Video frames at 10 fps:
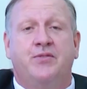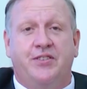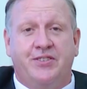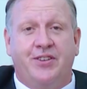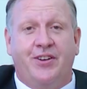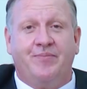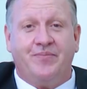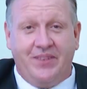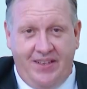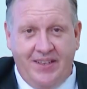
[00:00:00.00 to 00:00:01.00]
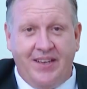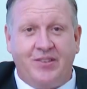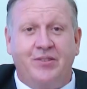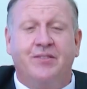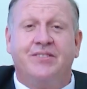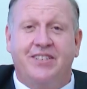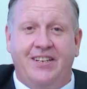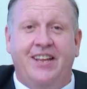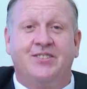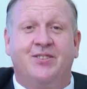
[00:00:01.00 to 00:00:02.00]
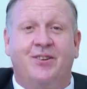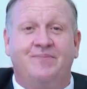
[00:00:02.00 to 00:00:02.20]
for his time. Thank you. See you next time.